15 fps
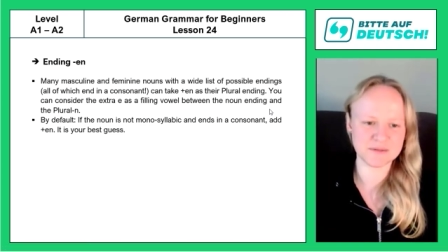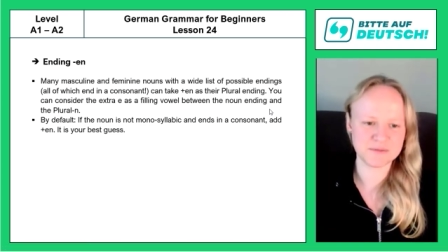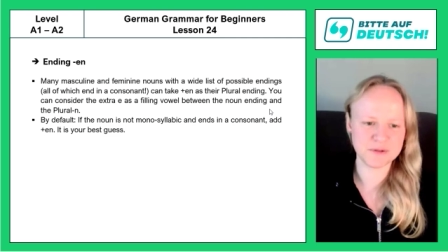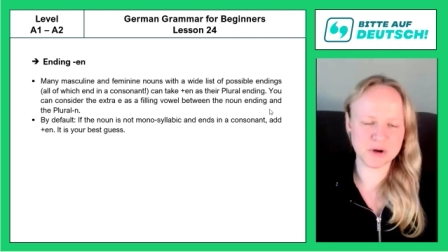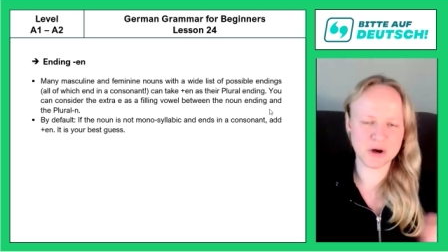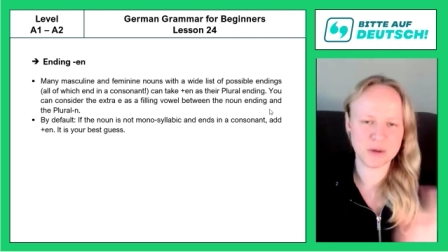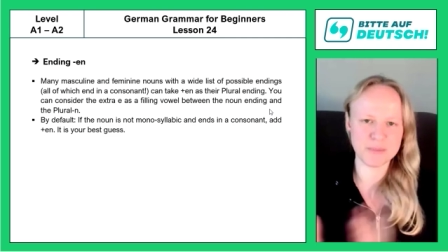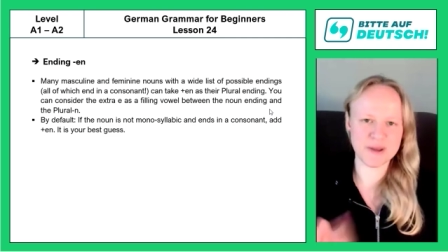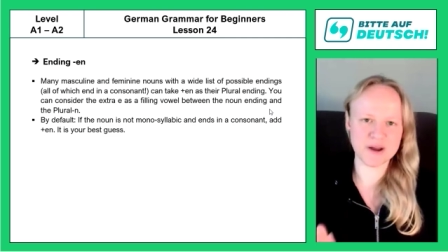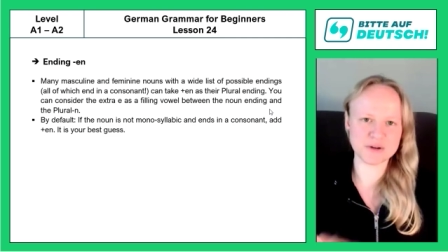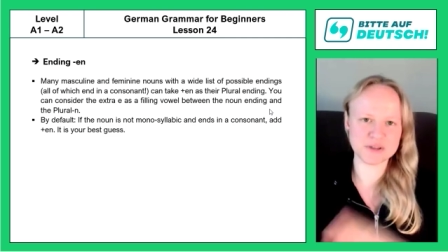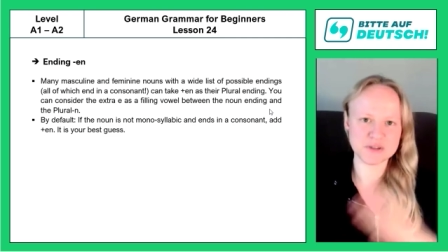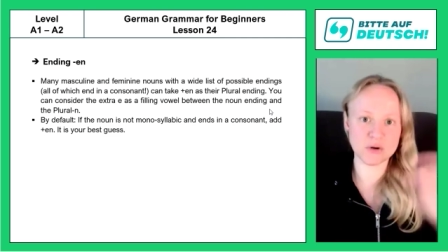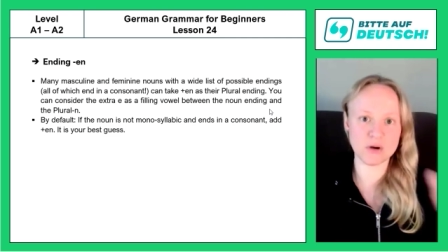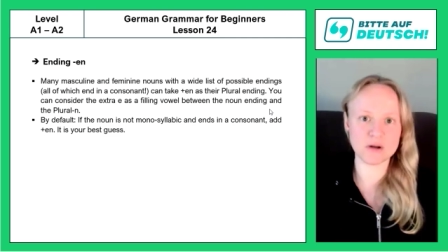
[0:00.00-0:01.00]
if you compare
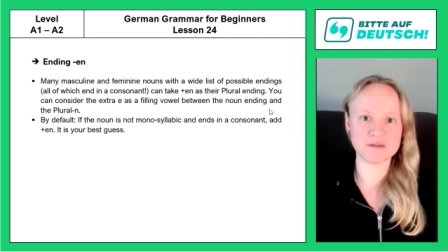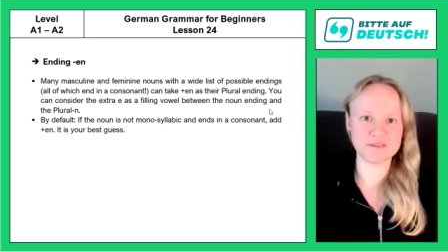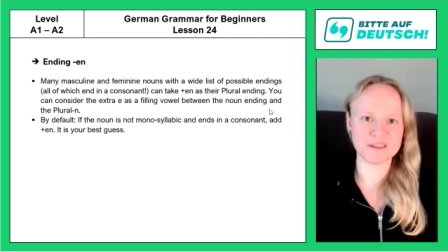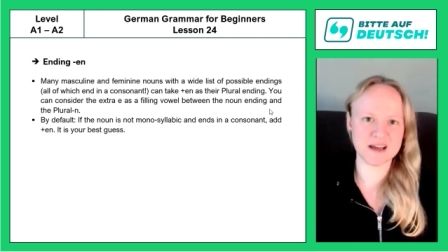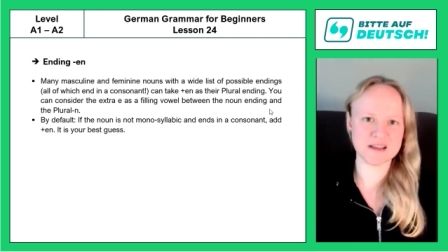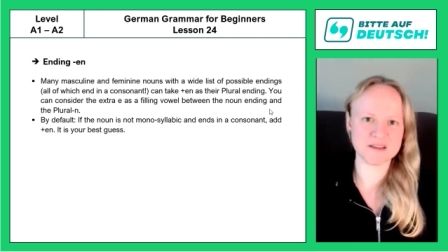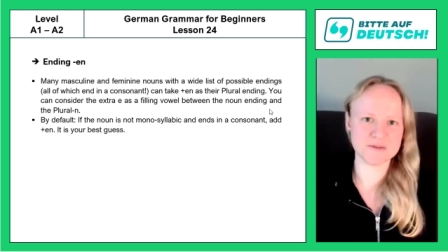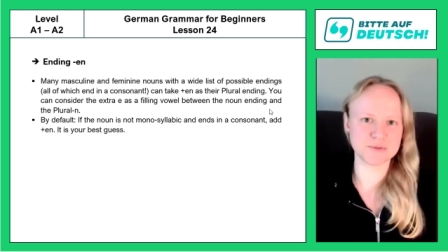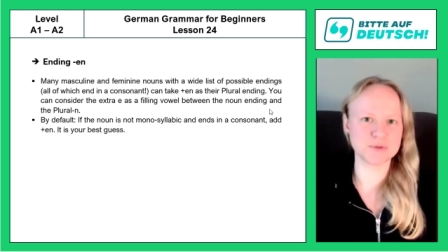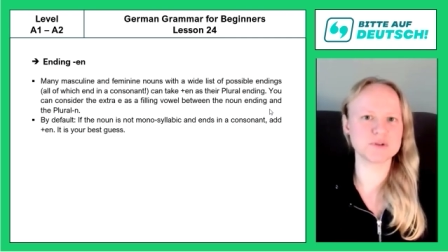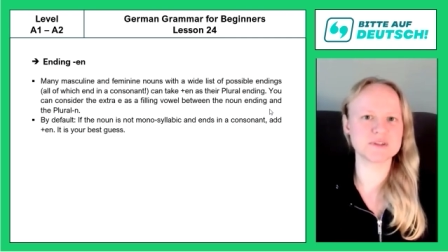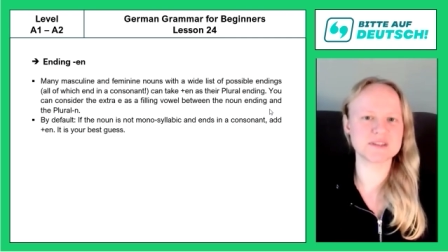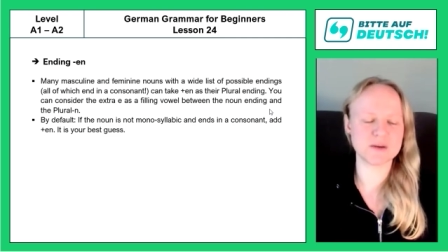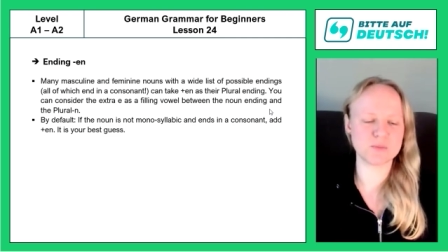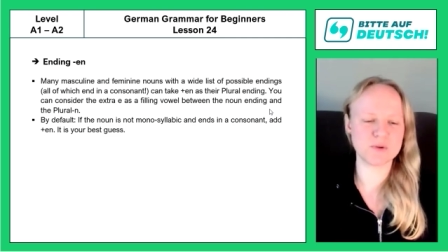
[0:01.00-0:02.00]
it to all of the other
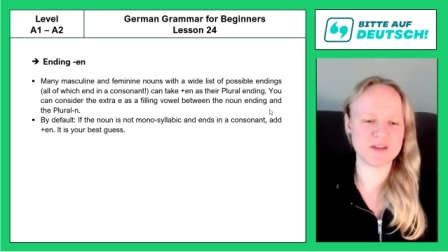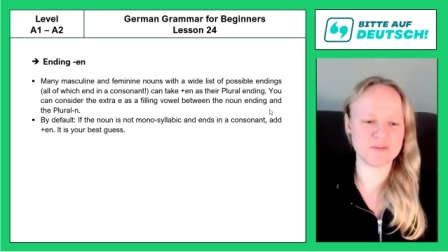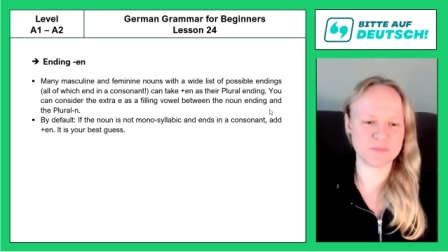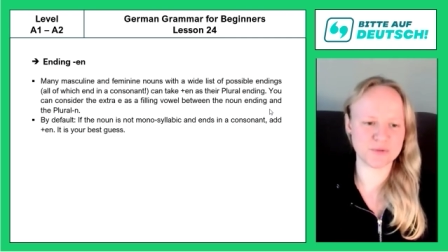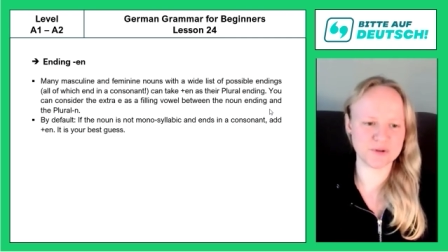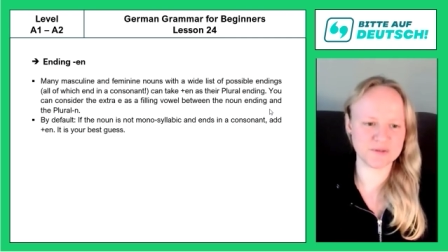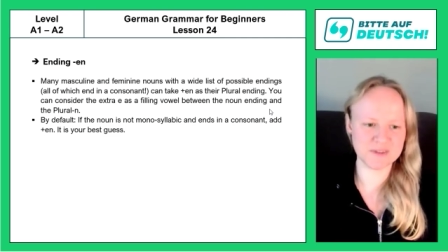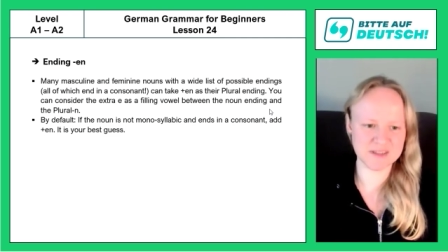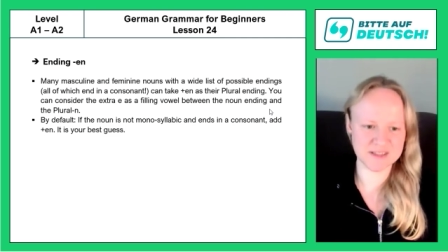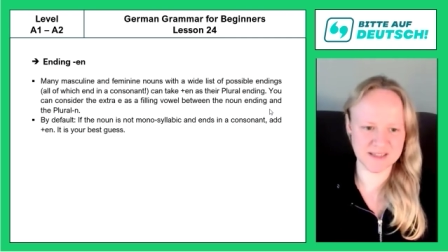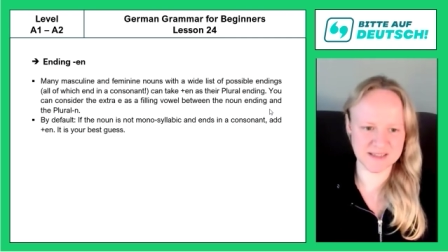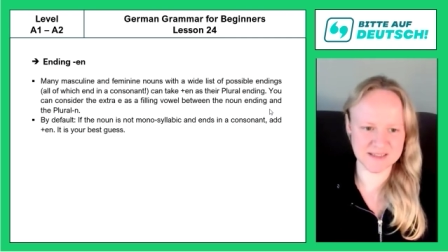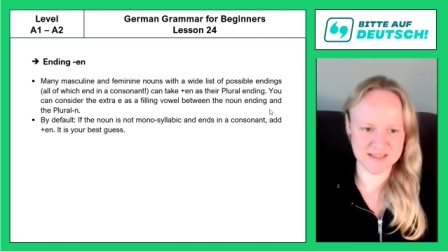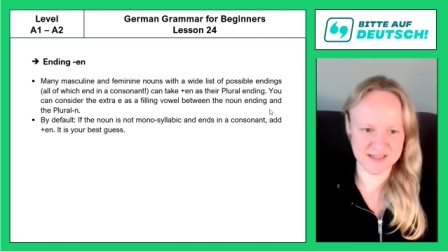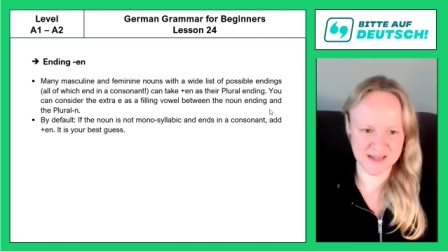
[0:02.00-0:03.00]
rules that we have
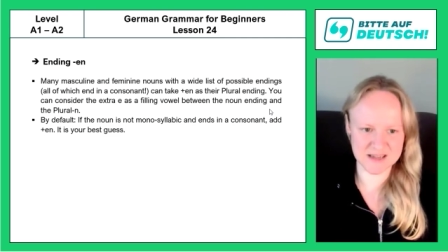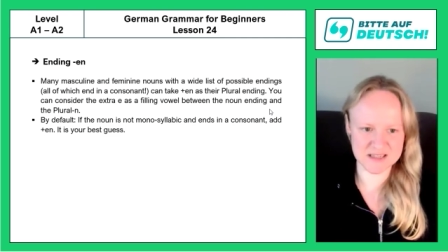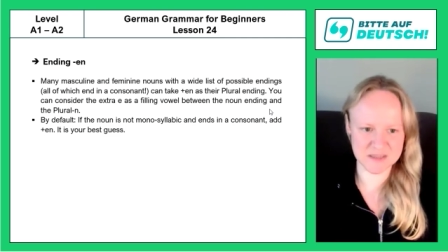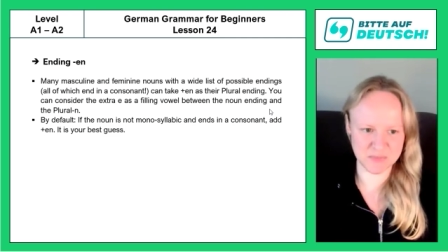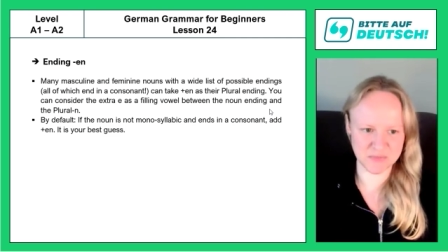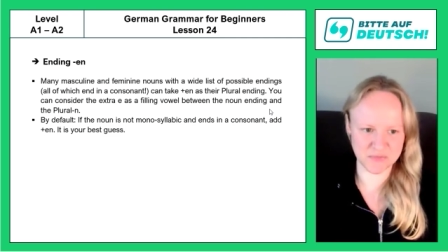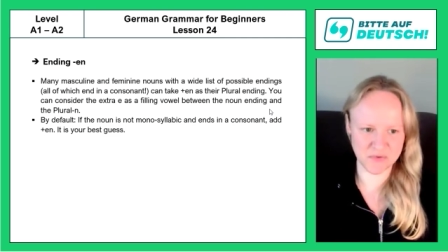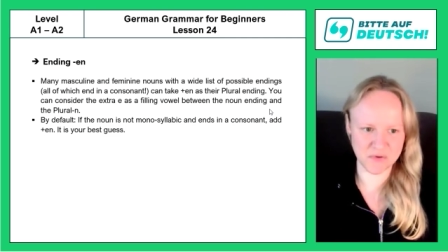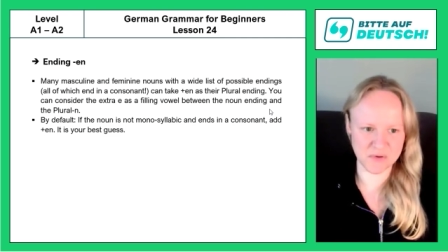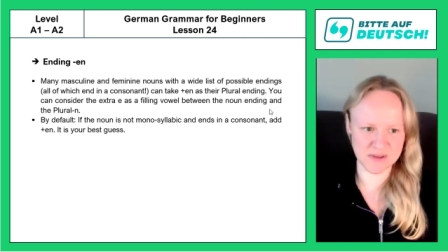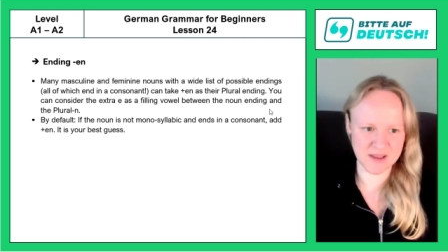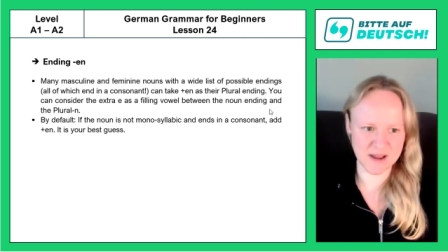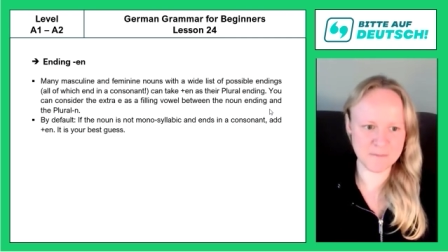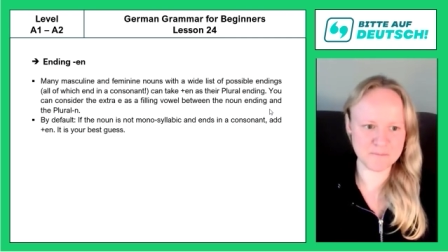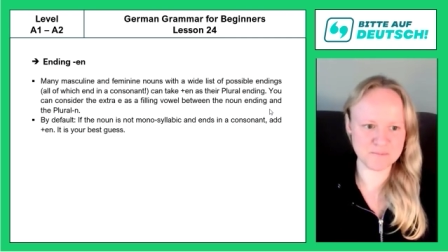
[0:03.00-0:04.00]
previously discussed before,
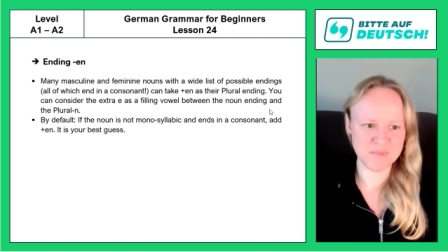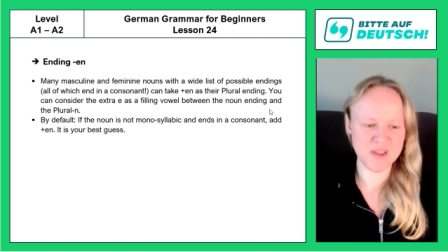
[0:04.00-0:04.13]
yeah?